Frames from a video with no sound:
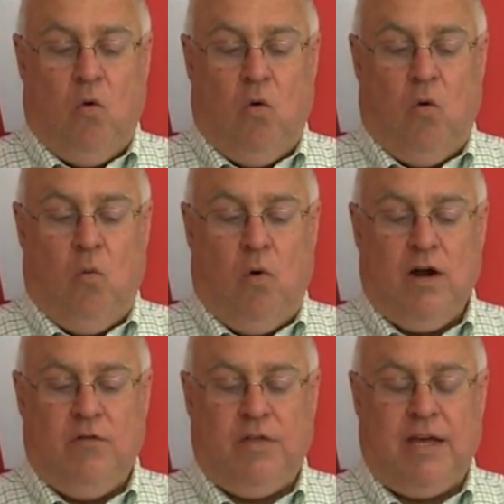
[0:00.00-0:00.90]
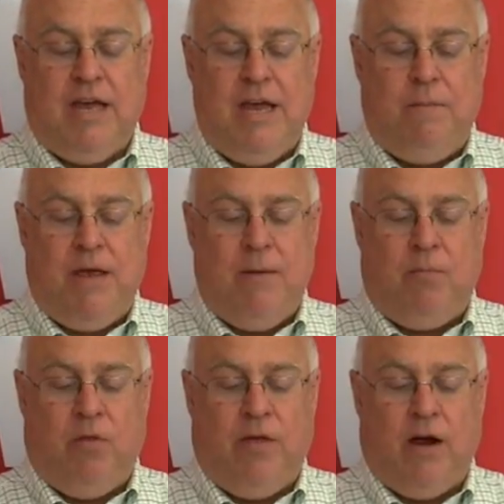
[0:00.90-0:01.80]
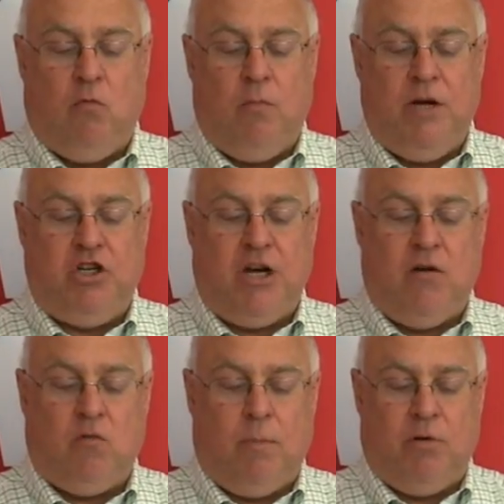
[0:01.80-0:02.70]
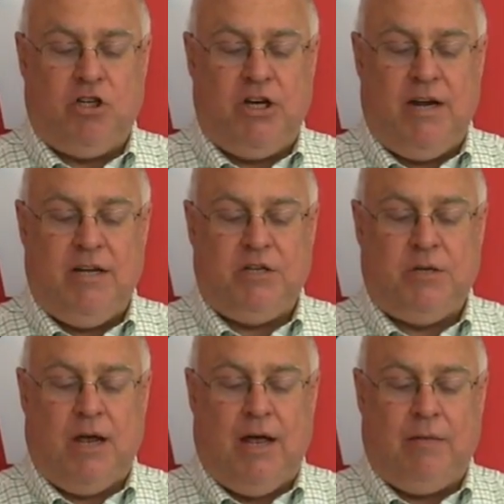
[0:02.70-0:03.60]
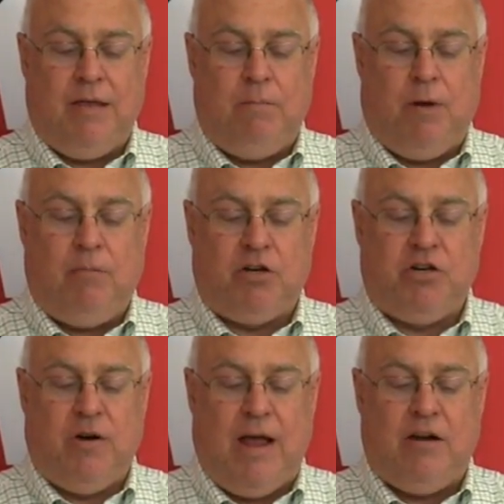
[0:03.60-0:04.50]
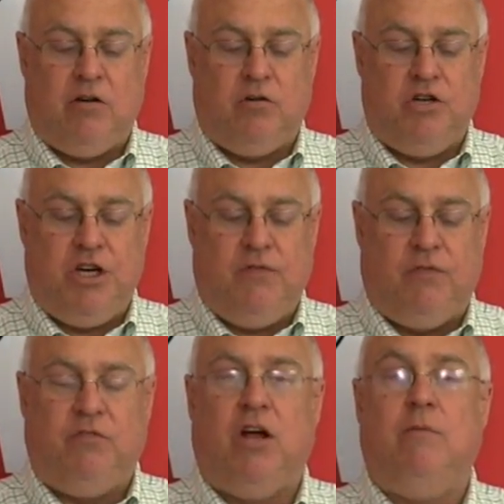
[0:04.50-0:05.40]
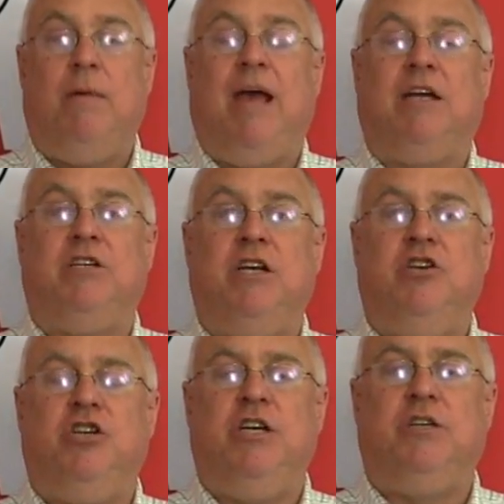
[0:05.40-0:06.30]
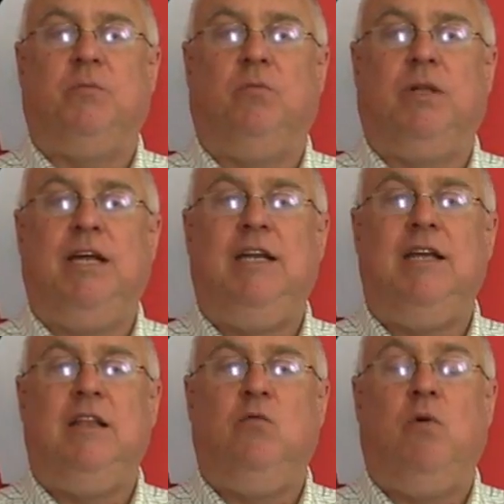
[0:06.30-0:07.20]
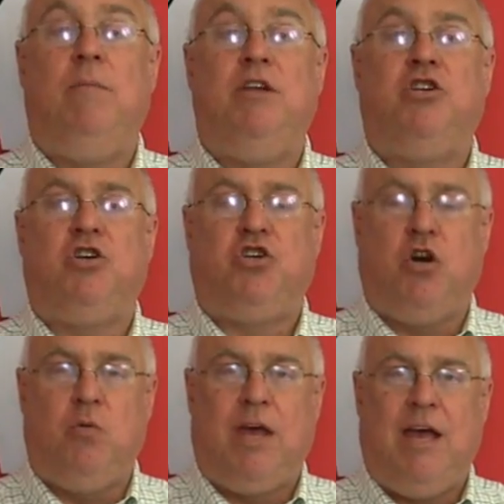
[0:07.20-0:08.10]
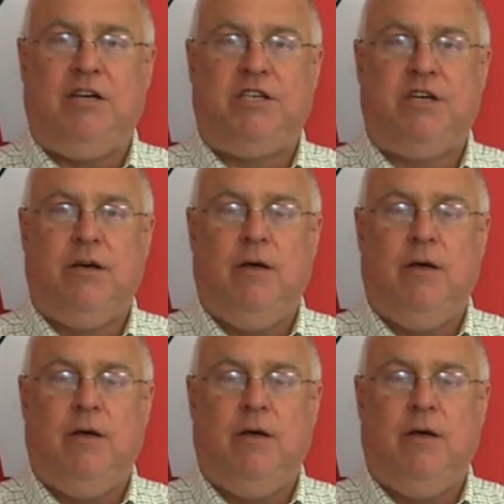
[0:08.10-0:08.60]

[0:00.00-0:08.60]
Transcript: One of the key people there will be Jen Ripple. Jen is uh, the publisher, editor in chief of DUN Magazine. She's leading the women's showcase.